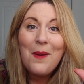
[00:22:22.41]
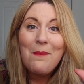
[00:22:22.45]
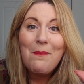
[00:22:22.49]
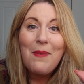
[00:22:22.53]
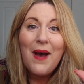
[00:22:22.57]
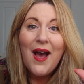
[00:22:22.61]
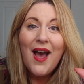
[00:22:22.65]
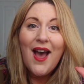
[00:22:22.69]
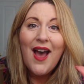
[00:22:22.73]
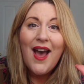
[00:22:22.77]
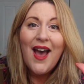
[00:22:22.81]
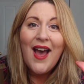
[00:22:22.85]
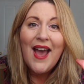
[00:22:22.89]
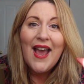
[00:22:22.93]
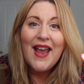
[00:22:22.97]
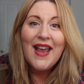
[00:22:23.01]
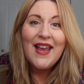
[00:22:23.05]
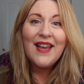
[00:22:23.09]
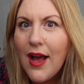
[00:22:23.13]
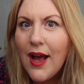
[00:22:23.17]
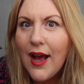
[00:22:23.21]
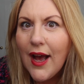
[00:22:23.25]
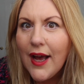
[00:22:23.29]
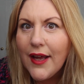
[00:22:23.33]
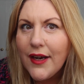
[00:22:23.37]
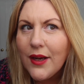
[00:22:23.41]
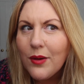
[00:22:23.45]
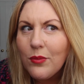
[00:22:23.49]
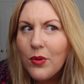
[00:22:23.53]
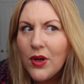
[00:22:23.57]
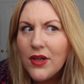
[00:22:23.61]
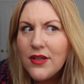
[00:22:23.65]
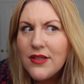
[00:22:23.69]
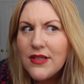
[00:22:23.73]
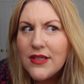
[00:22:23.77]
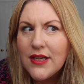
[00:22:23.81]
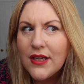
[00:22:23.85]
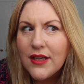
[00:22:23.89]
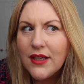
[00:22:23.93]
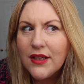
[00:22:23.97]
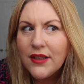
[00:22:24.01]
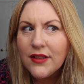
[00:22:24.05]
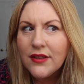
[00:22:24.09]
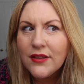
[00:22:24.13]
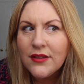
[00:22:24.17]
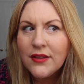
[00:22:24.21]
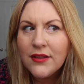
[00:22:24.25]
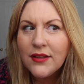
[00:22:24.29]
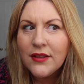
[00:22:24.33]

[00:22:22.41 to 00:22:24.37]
Bye! And I wonder,